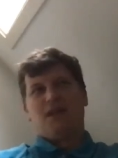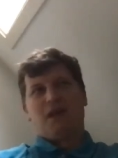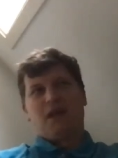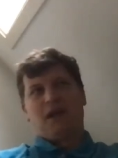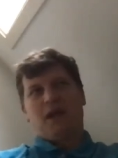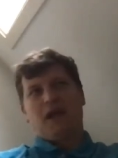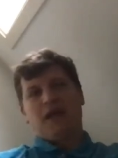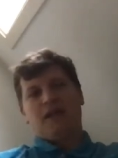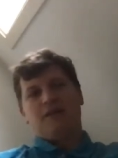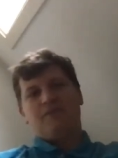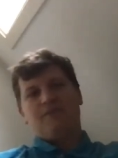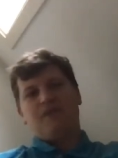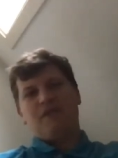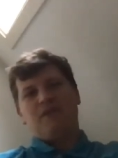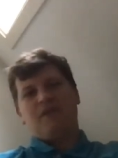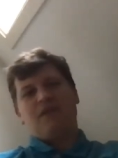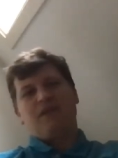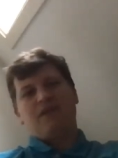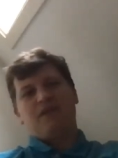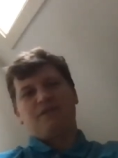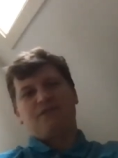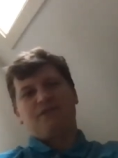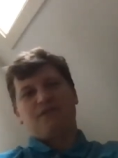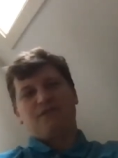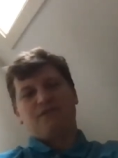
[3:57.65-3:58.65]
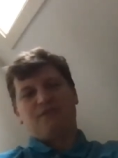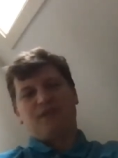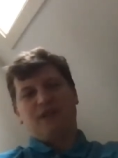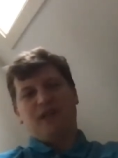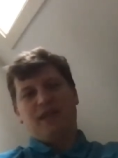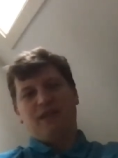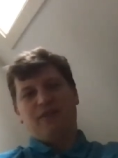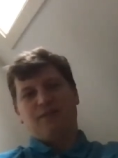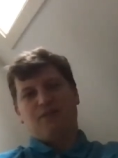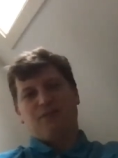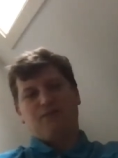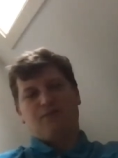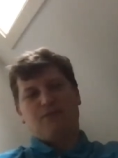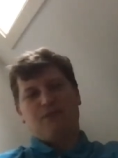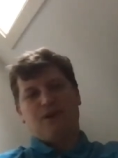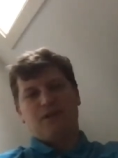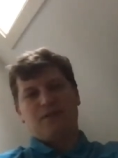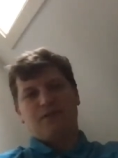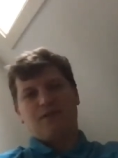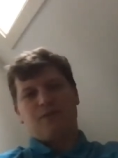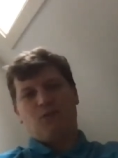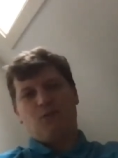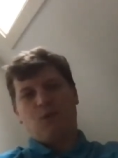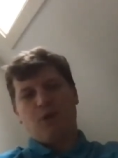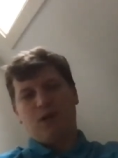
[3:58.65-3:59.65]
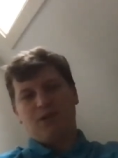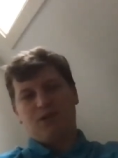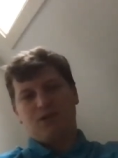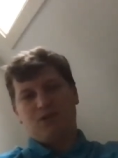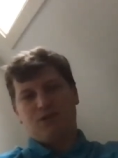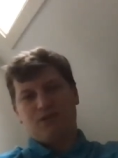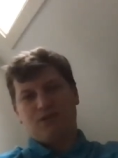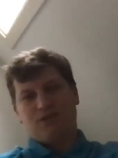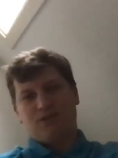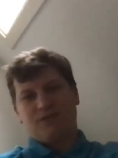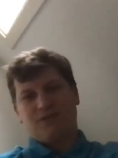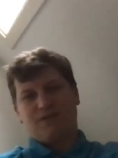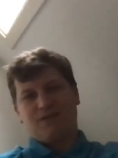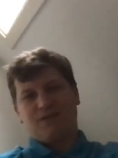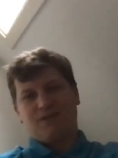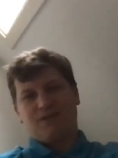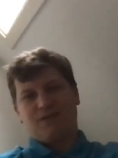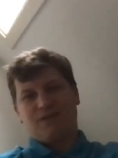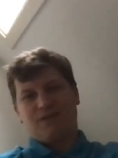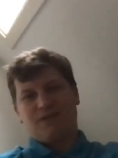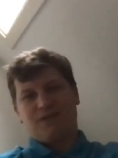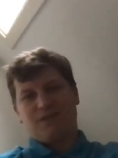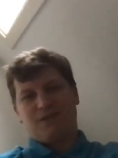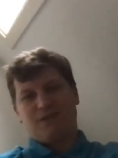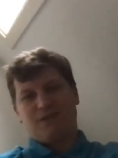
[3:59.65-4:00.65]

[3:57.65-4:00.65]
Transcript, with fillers: can we concentrate on one question uh,